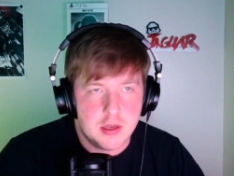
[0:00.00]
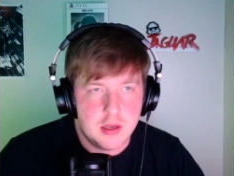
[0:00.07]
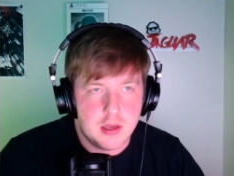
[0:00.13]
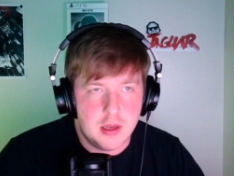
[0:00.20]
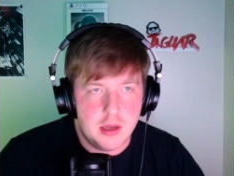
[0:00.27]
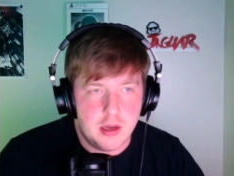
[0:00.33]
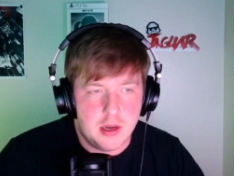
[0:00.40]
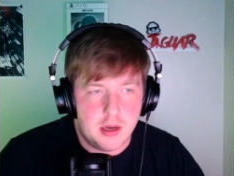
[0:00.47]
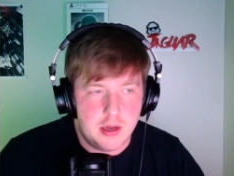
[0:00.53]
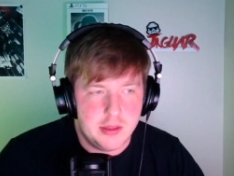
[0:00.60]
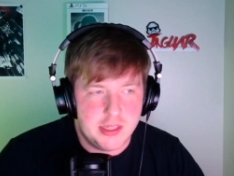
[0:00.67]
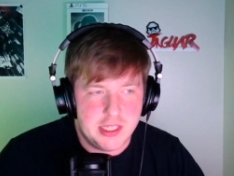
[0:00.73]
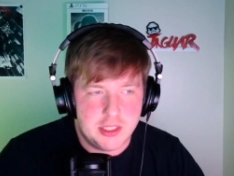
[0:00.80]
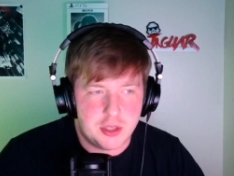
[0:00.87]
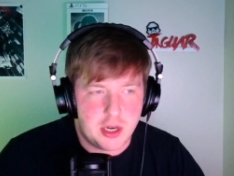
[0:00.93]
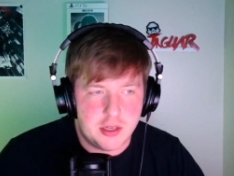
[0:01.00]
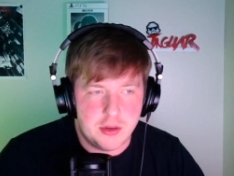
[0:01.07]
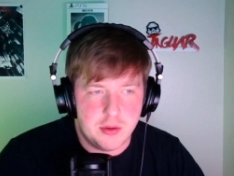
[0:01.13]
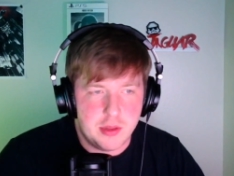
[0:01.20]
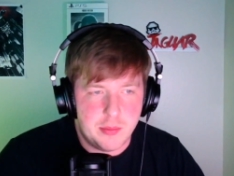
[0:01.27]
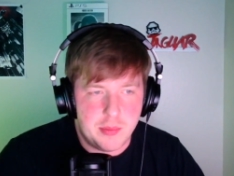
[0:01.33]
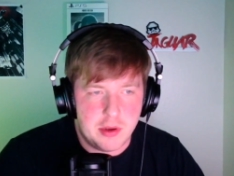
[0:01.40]
Uh, they tried doing
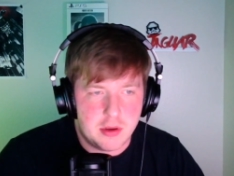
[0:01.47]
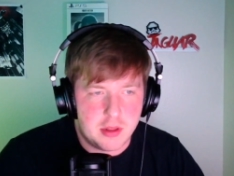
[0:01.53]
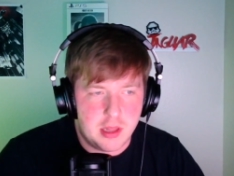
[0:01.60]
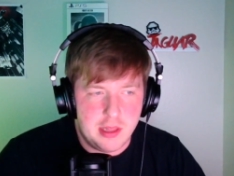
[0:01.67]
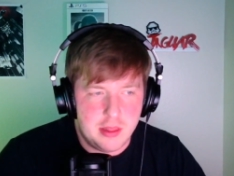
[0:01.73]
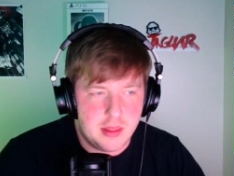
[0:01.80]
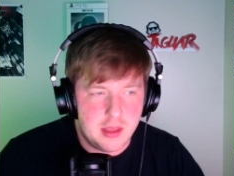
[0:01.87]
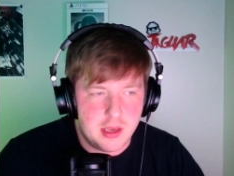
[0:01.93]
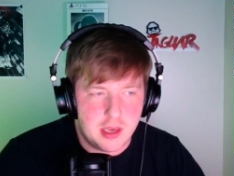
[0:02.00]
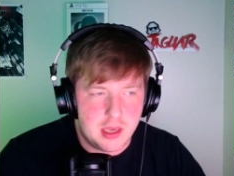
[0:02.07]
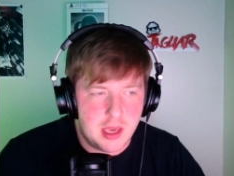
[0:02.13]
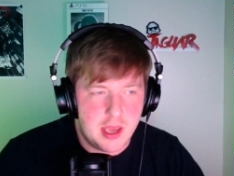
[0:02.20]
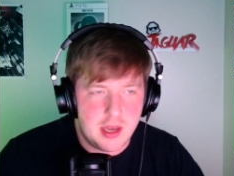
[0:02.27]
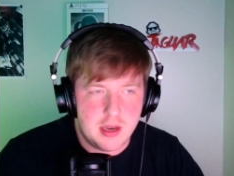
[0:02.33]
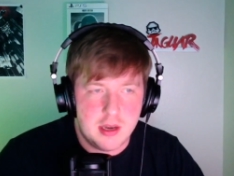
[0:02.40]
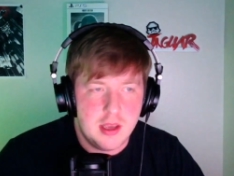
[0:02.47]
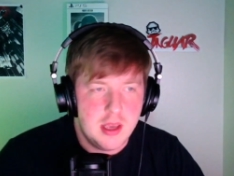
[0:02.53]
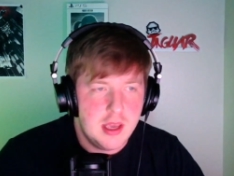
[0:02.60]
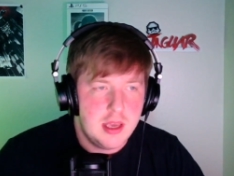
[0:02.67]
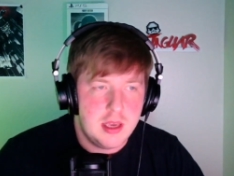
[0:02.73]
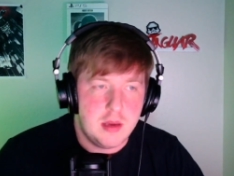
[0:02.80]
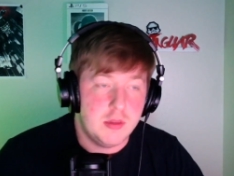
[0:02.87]
the Bill Clinton thing again.
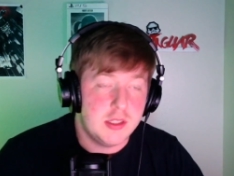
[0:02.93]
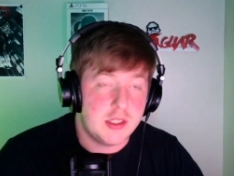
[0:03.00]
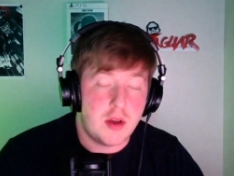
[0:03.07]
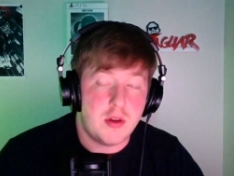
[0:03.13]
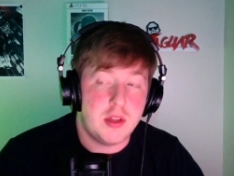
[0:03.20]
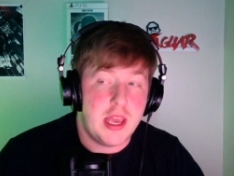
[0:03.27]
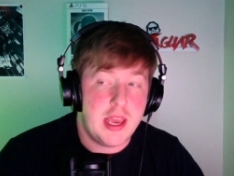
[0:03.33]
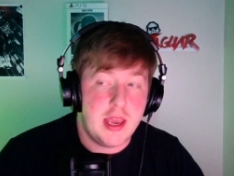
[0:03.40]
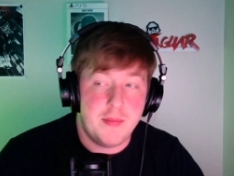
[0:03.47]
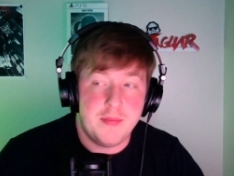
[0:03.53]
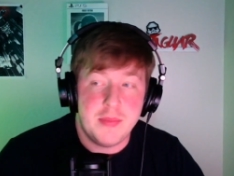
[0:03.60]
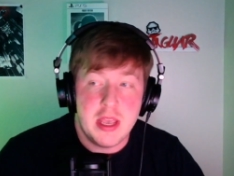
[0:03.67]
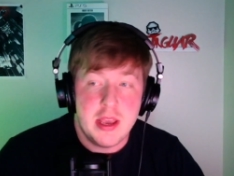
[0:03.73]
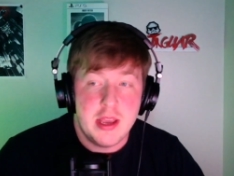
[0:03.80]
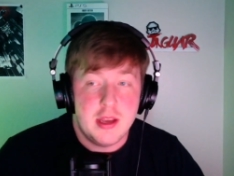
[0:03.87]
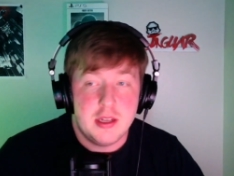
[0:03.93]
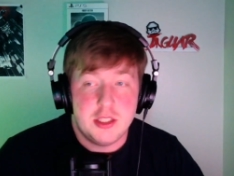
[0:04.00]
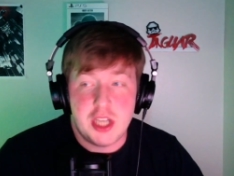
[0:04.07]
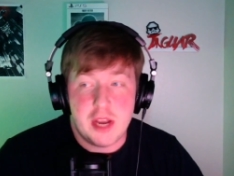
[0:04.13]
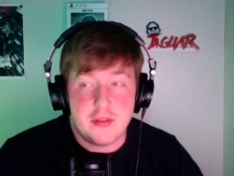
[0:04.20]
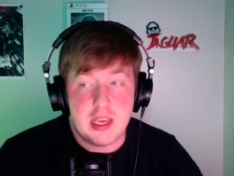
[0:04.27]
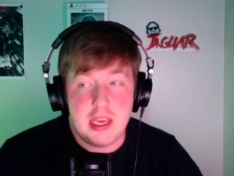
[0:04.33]
It was so lame.
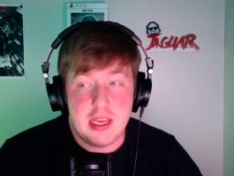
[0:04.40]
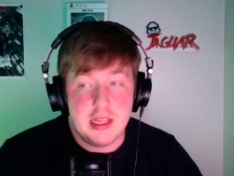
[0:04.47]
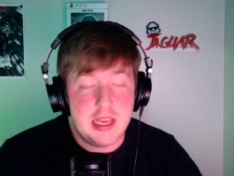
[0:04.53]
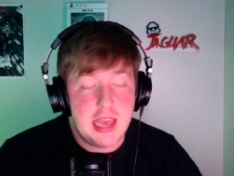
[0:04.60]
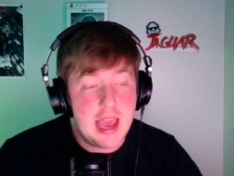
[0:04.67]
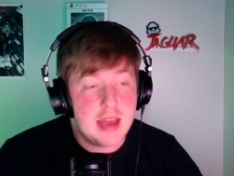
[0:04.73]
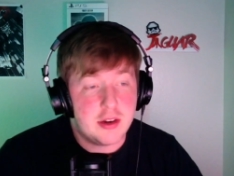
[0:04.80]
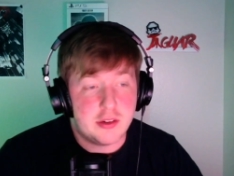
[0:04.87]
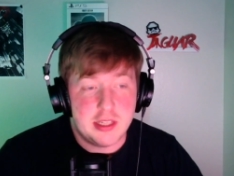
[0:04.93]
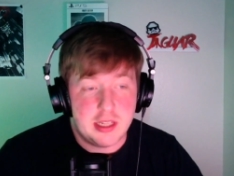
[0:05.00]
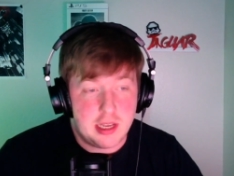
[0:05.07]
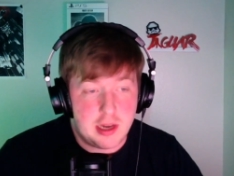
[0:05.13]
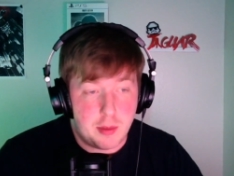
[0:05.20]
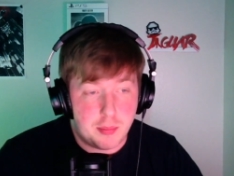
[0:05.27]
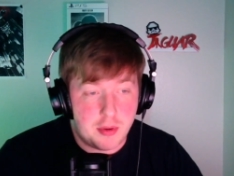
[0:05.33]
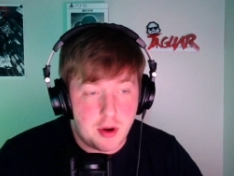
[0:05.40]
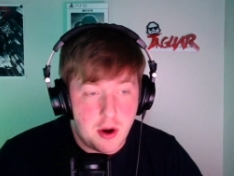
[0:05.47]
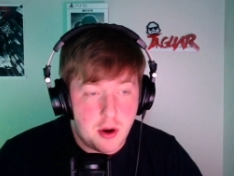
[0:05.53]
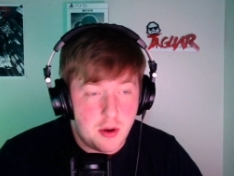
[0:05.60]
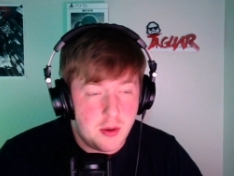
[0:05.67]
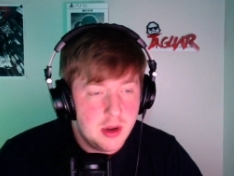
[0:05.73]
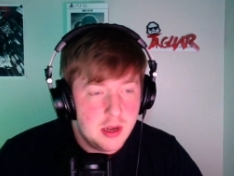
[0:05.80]
Geoff Keighley handled it like a
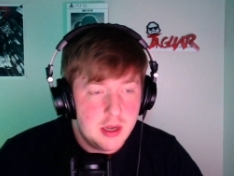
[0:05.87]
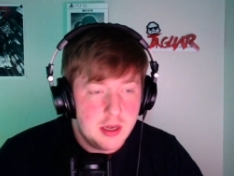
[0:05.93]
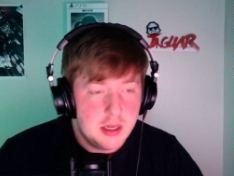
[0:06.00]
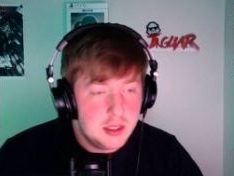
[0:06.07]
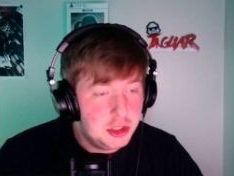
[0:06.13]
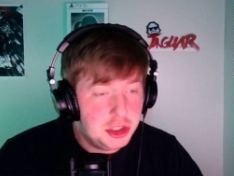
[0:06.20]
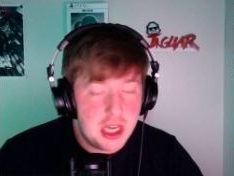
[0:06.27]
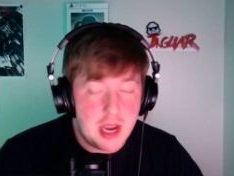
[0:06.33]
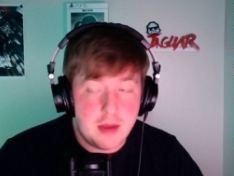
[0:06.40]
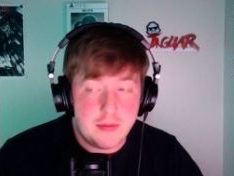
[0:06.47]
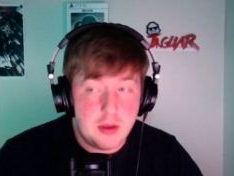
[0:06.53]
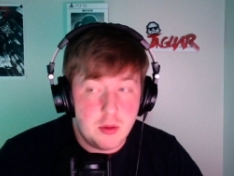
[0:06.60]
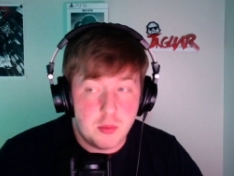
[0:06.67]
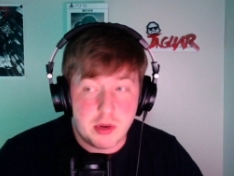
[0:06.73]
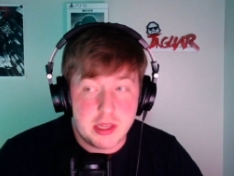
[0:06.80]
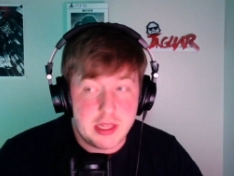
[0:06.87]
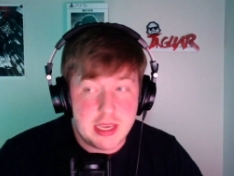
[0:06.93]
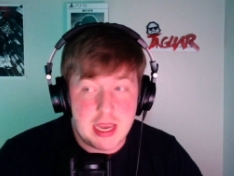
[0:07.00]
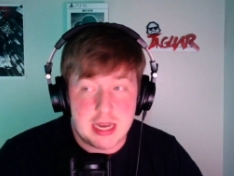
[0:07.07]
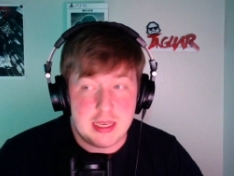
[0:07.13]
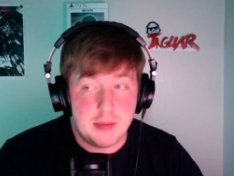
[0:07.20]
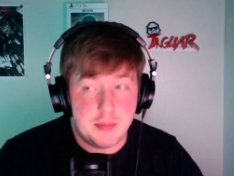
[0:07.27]
pro. Geoff, you really got
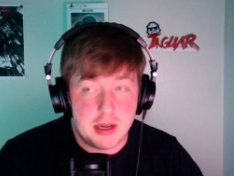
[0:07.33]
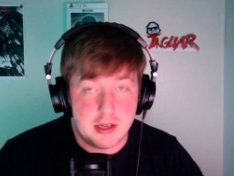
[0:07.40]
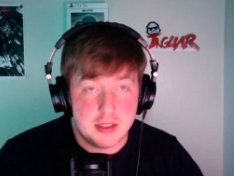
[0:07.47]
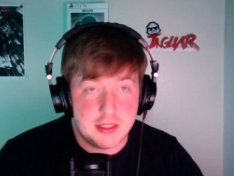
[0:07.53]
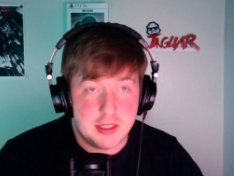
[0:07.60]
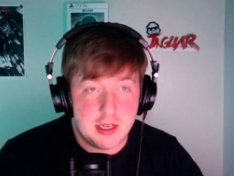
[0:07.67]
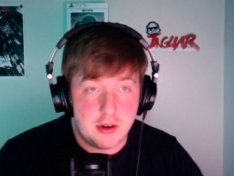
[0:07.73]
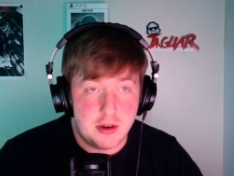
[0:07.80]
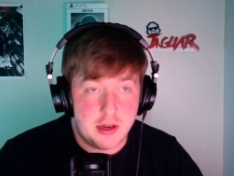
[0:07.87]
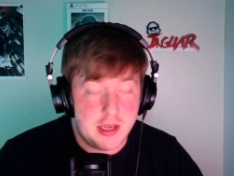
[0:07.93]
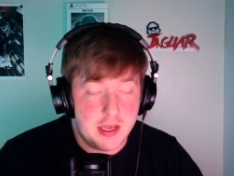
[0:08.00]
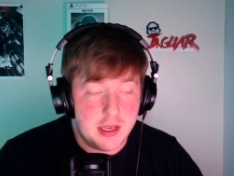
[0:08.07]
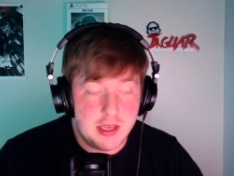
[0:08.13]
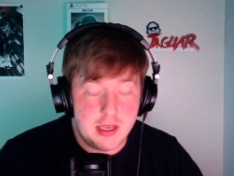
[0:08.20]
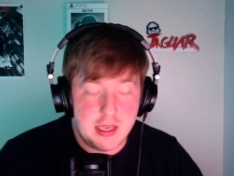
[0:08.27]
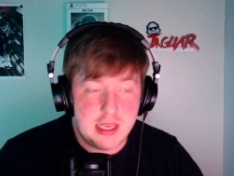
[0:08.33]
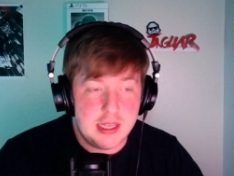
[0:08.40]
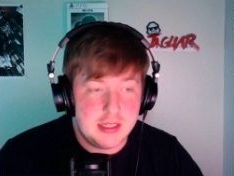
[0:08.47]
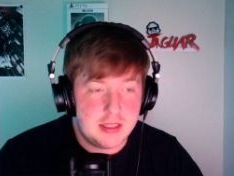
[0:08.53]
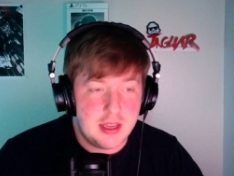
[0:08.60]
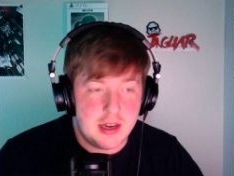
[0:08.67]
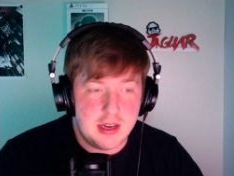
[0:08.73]
to get better security. He's
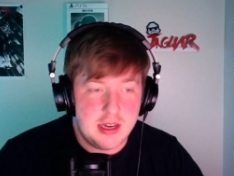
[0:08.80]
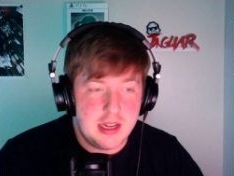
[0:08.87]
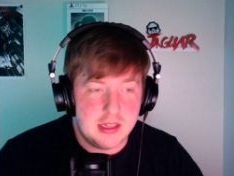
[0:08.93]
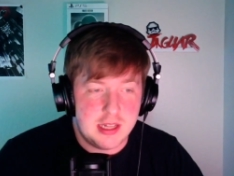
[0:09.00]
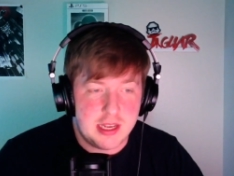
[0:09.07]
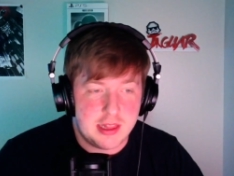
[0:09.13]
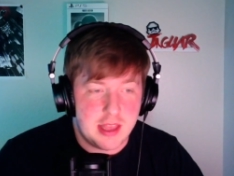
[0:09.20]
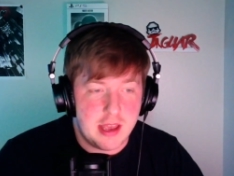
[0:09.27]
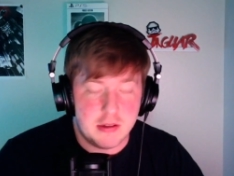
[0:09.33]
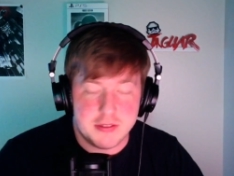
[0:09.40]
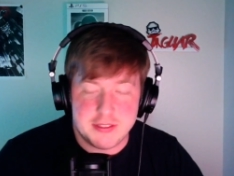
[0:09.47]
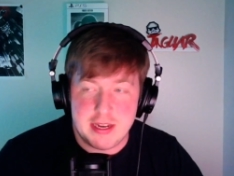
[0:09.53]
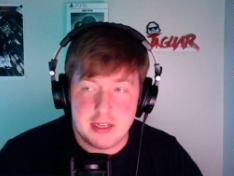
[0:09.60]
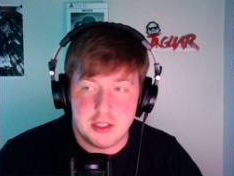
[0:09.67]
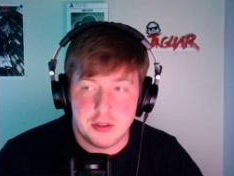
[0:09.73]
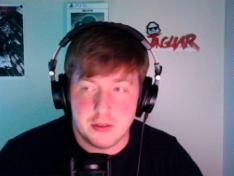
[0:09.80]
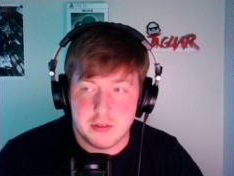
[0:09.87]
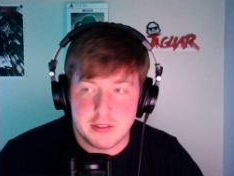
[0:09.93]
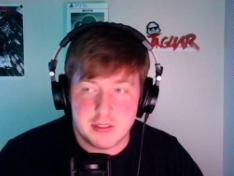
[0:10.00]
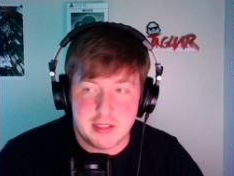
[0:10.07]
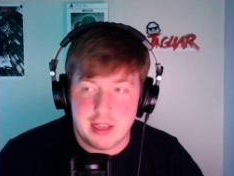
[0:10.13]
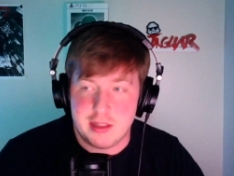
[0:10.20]
gonna need like the Hell's
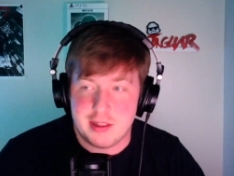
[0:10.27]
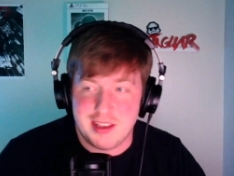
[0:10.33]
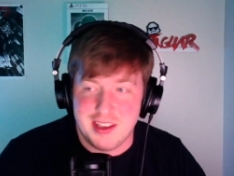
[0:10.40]
Angels at the,